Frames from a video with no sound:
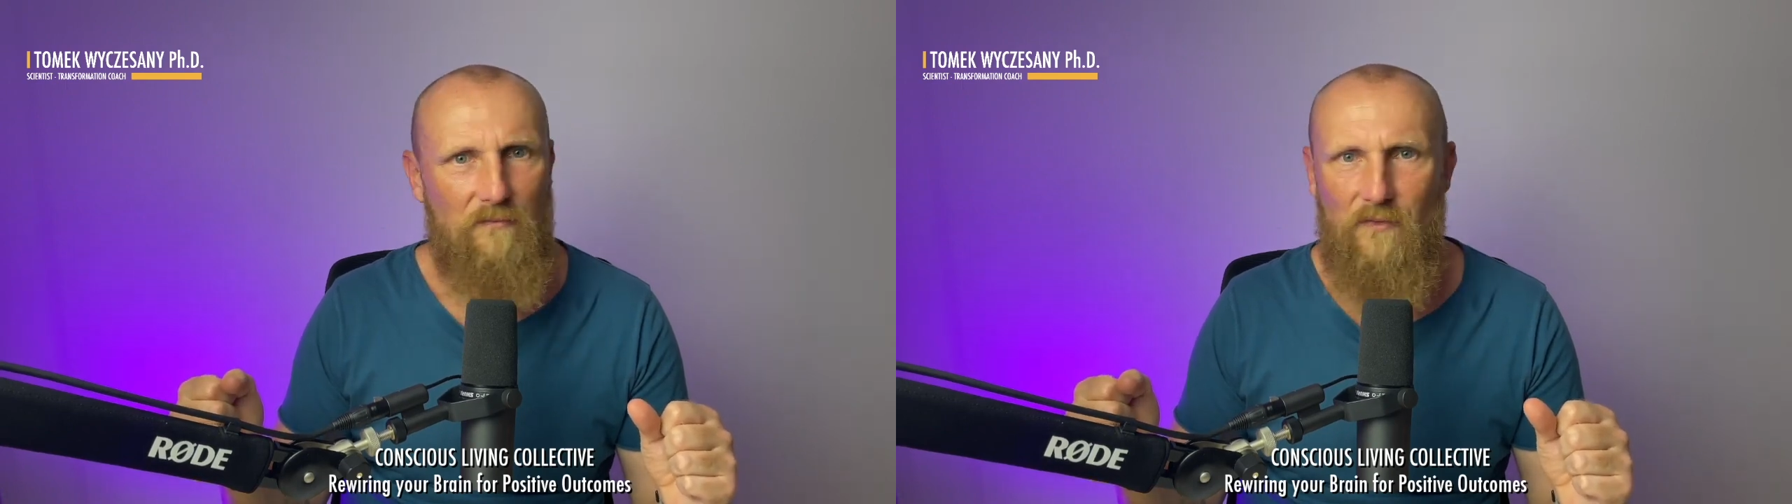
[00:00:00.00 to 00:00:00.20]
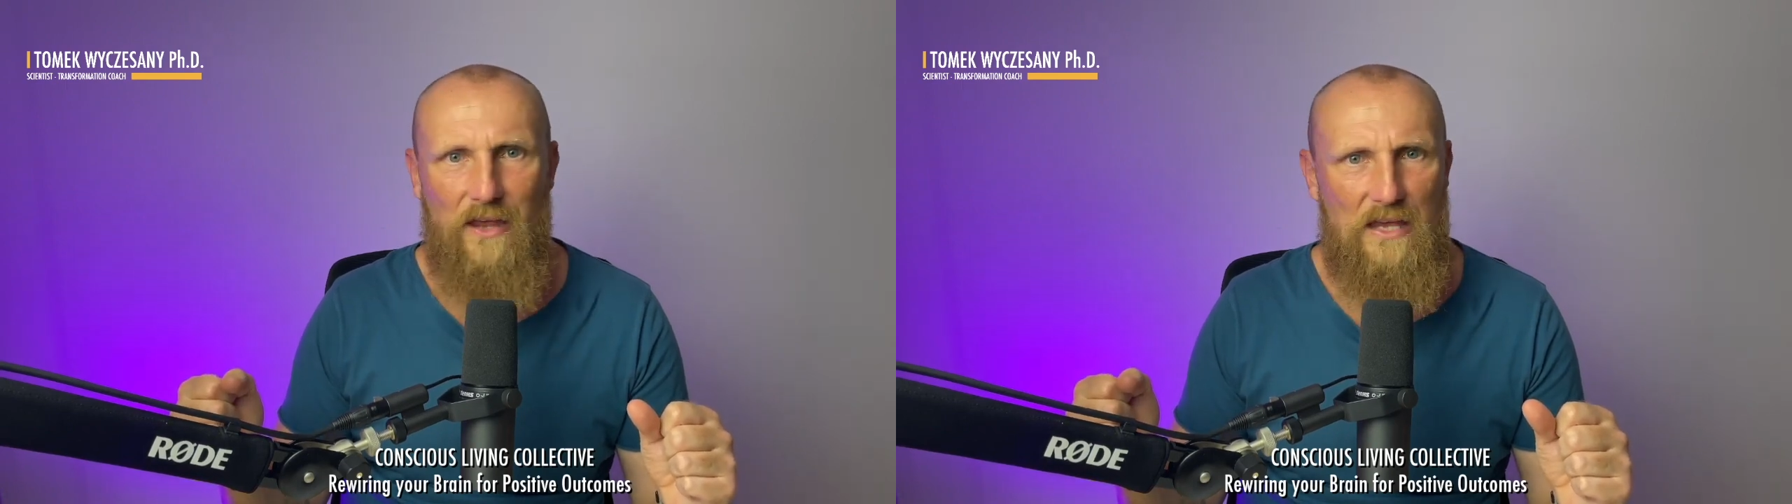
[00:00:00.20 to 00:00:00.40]

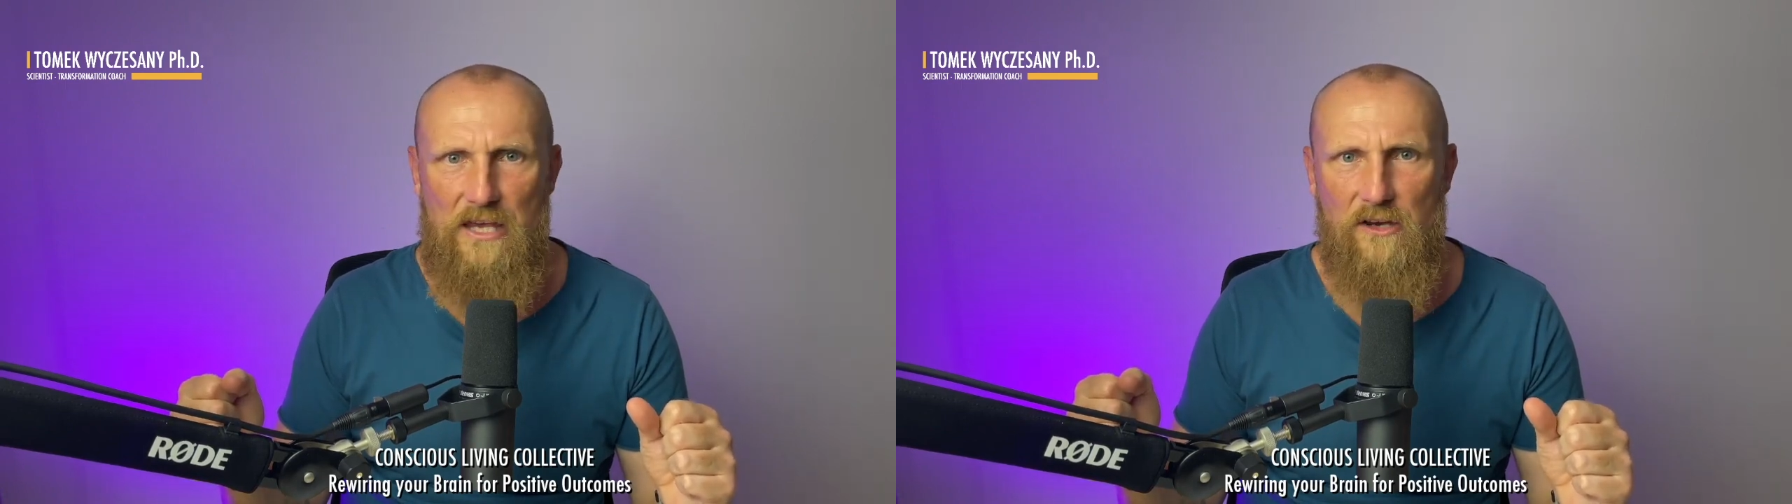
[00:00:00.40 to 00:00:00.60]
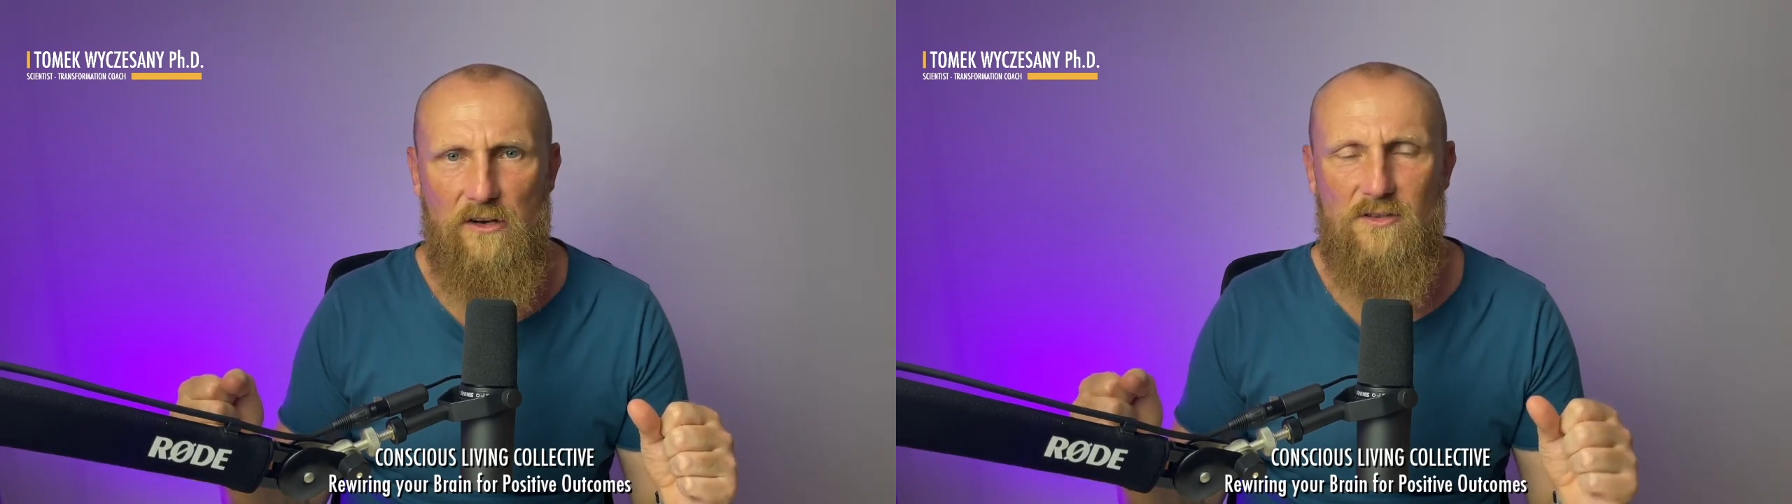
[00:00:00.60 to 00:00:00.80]
the
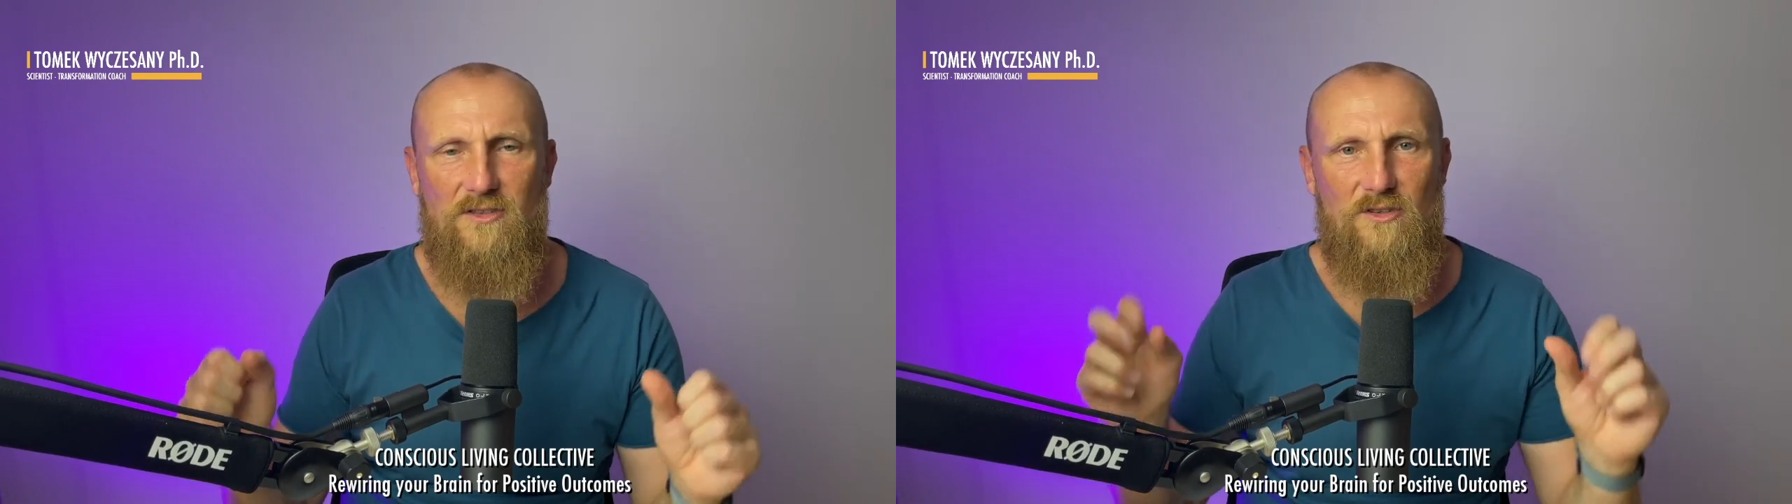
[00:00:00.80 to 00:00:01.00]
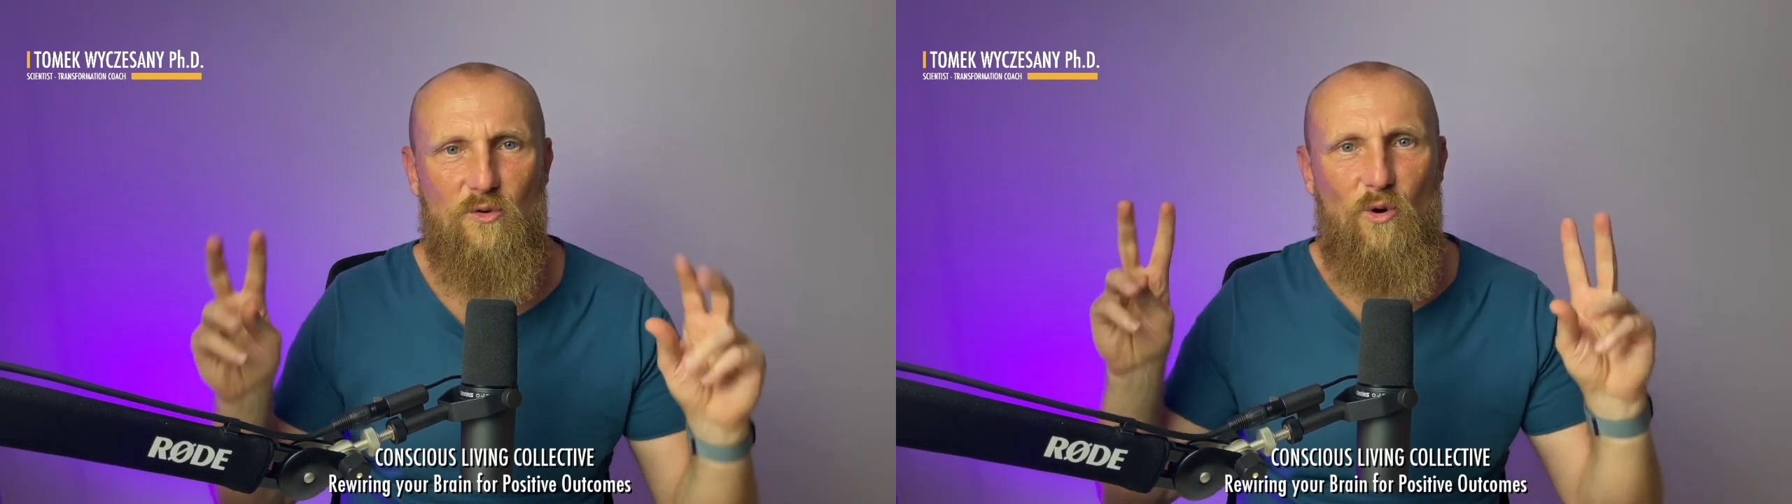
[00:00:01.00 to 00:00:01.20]

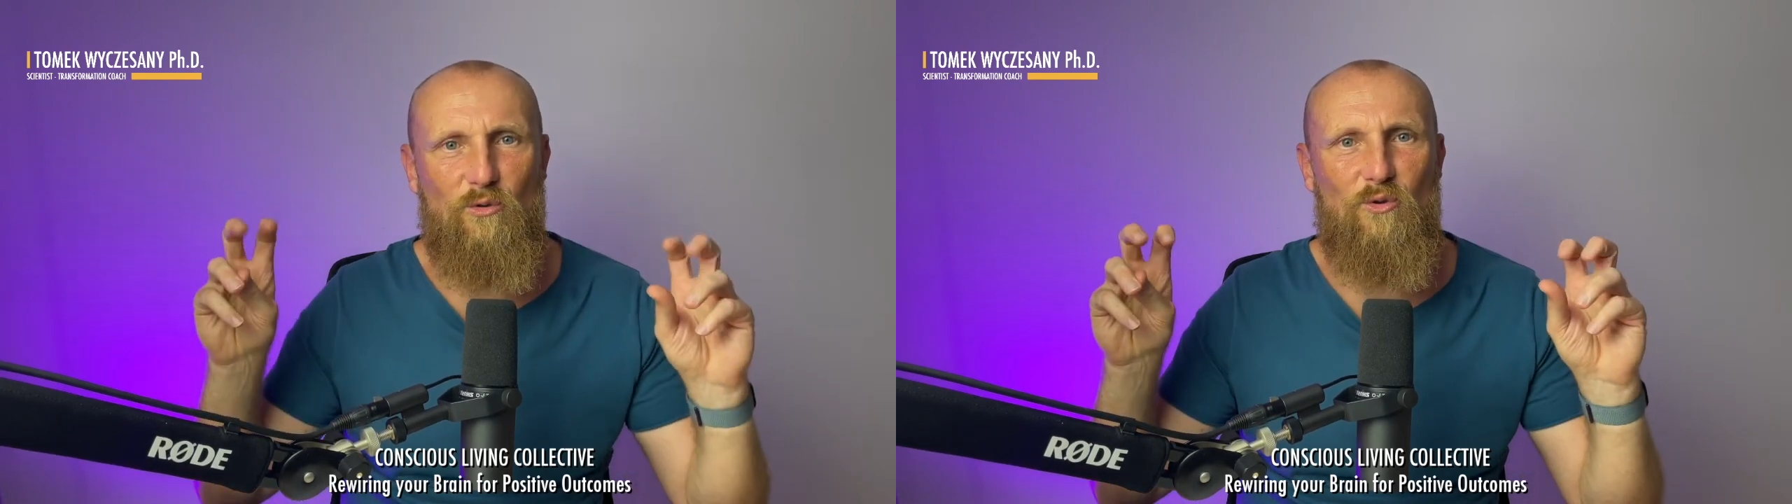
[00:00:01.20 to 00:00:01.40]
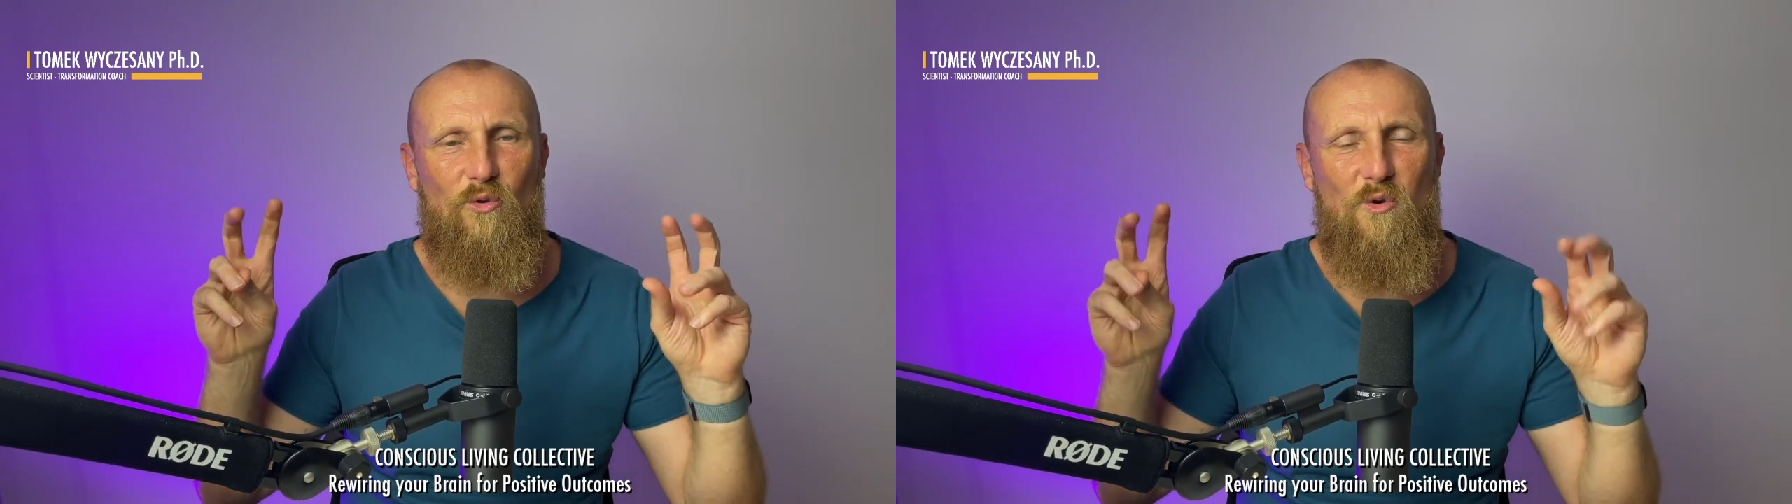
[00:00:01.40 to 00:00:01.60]
ears, quote
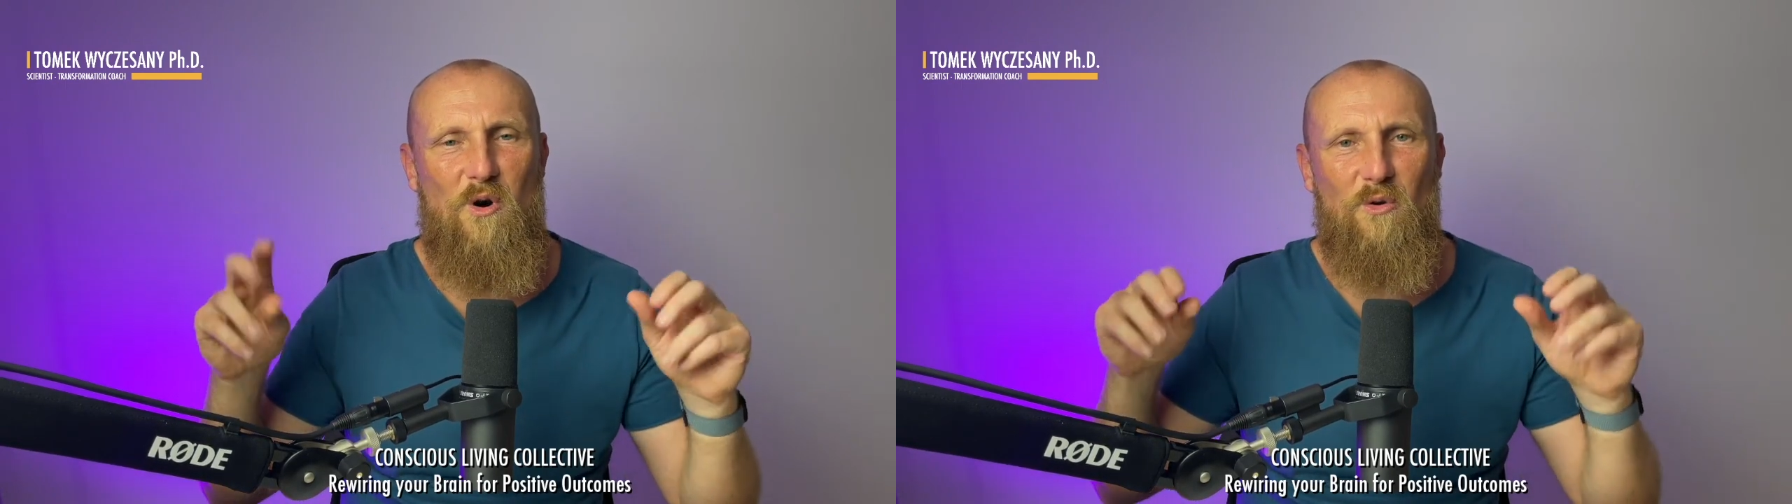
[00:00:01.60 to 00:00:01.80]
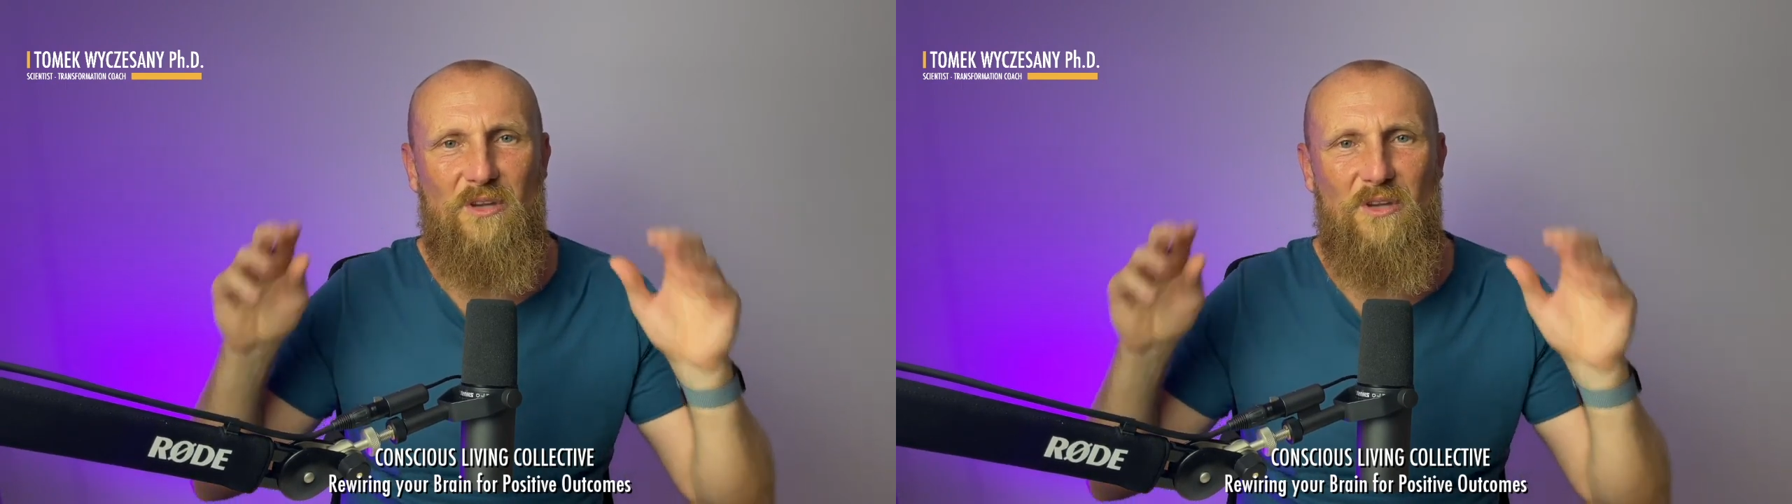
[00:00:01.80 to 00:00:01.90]
unquote,